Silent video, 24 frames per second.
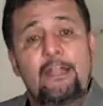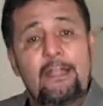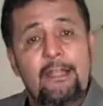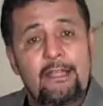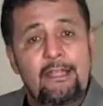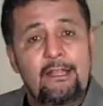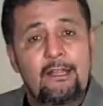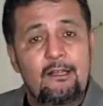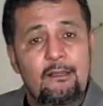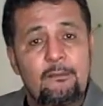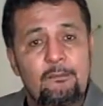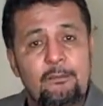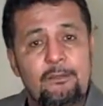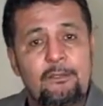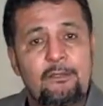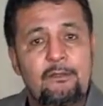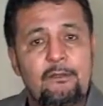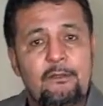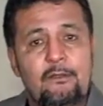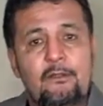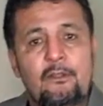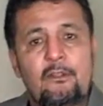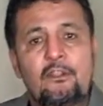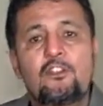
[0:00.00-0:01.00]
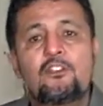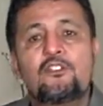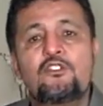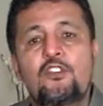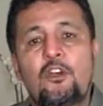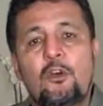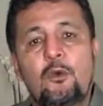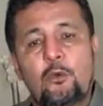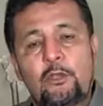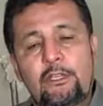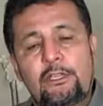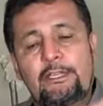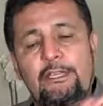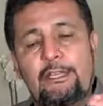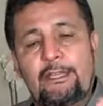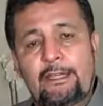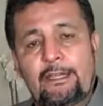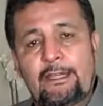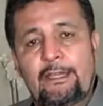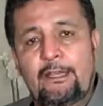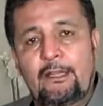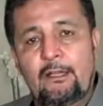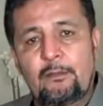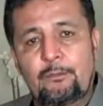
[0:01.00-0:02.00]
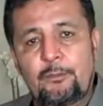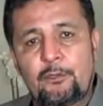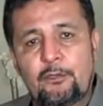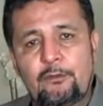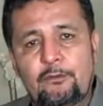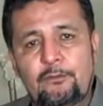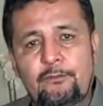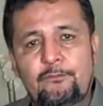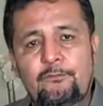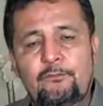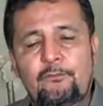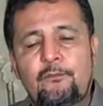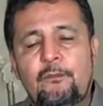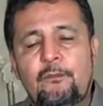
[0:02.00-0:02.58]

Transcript: help so we can help you.